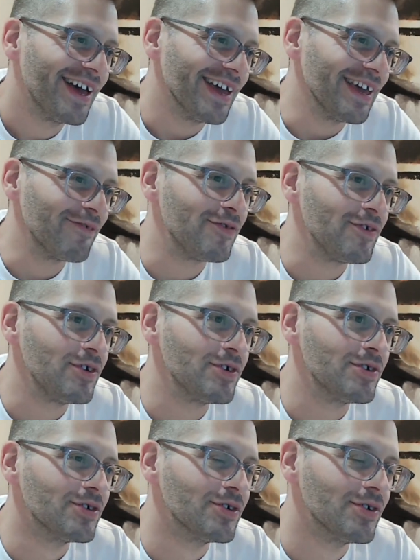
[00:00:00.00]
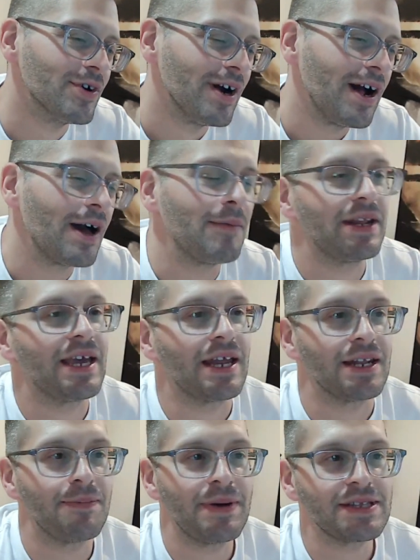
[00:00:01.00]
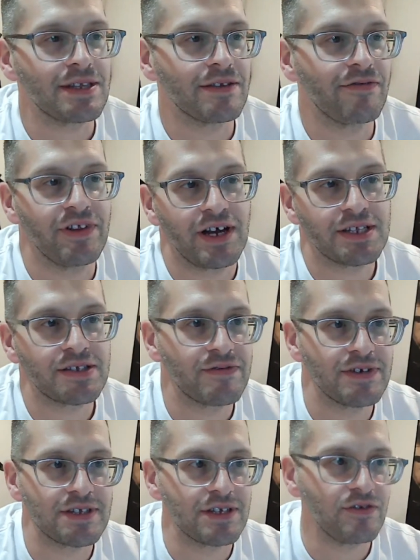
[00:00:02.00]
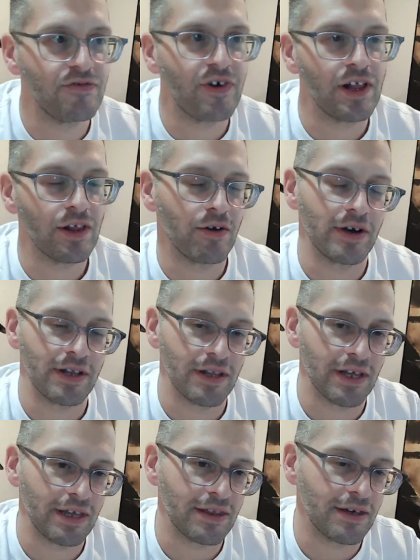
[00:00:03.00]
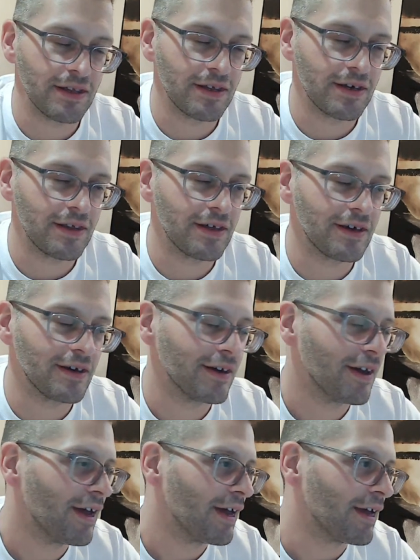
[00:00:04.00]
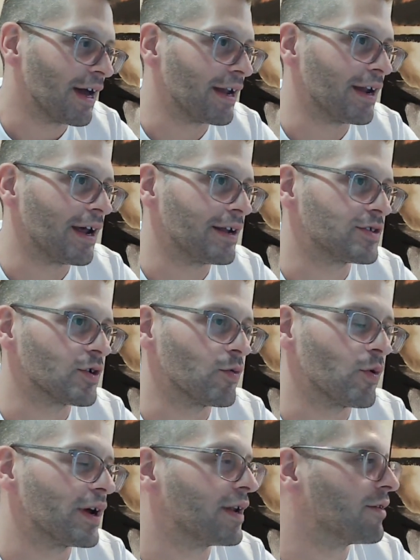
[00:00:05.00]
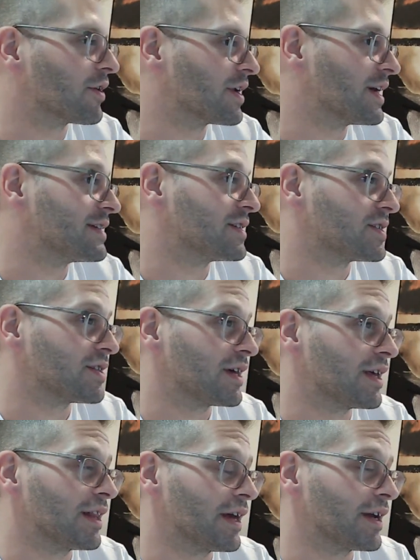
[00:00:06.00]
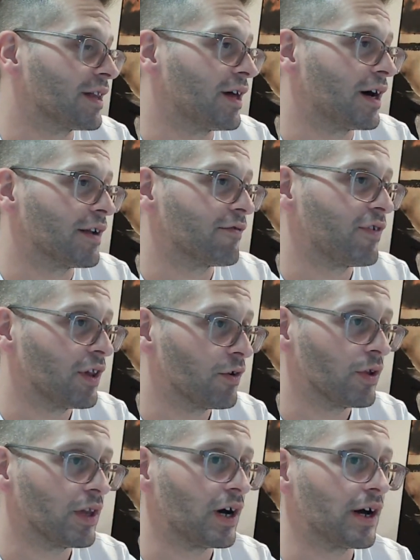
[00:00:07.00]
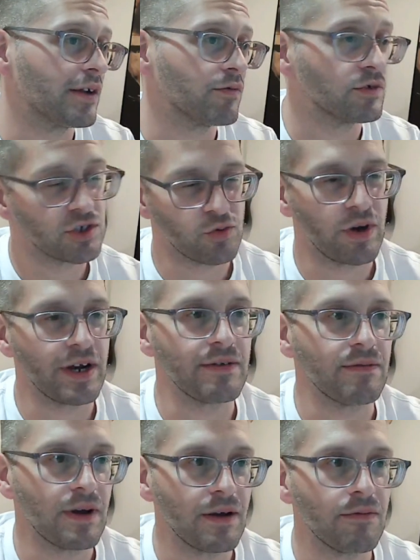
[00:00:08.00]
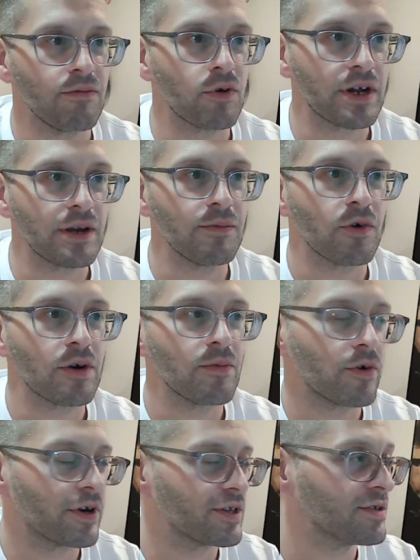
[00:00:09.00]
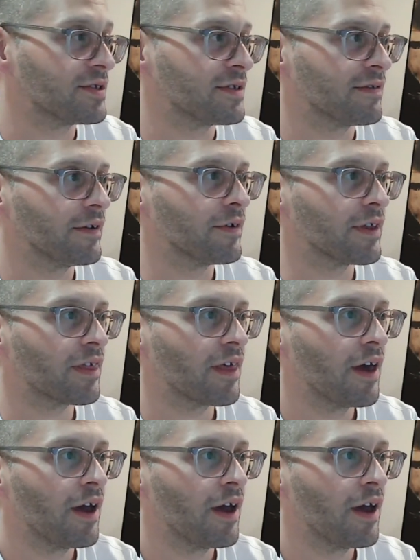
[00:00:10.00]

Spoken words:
If you, I mean, again, depends on the philosophies that you follow, and like and so one organization that I like a lot and follow a lot, and which is why I'm working more and more exclusively with